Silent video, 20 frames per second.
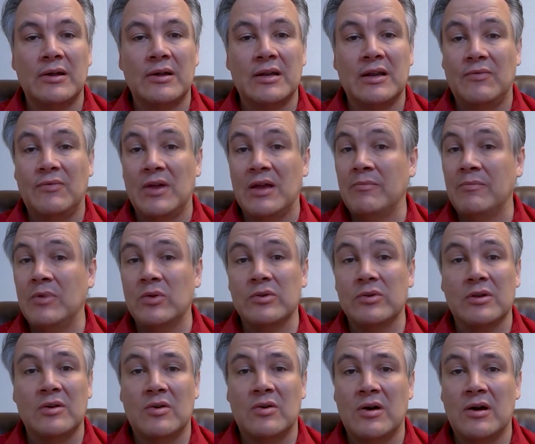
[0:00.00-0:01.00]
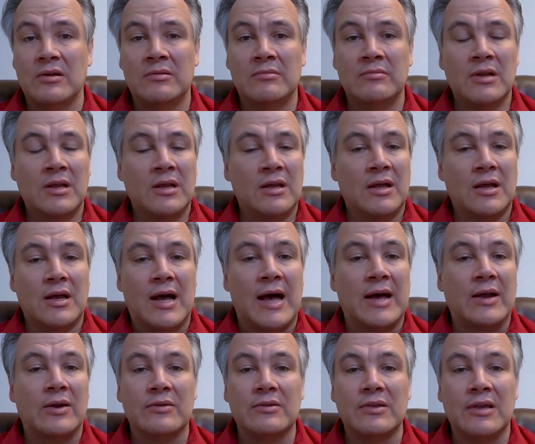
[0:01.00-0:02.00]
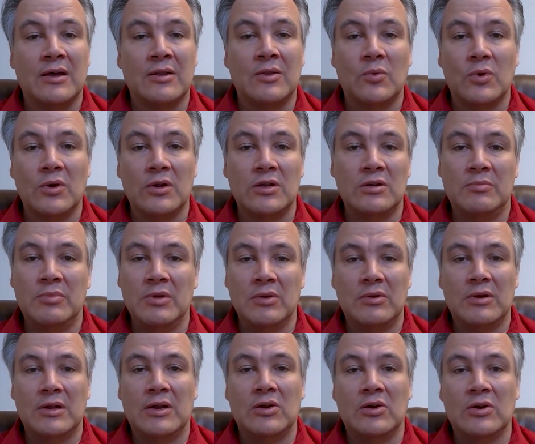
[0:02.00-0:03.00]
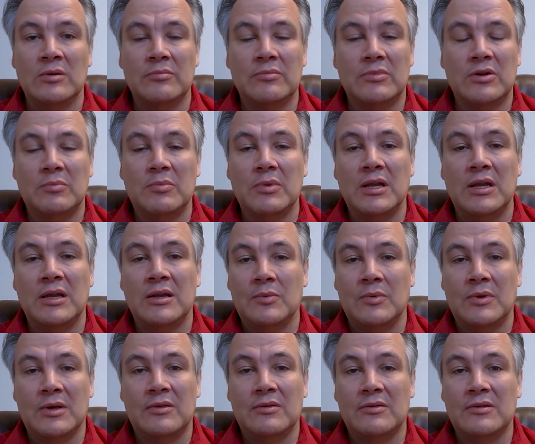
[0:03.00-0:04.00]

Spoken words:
And if you have music on, I don't see how in the world you'd be able to hear them to begin with.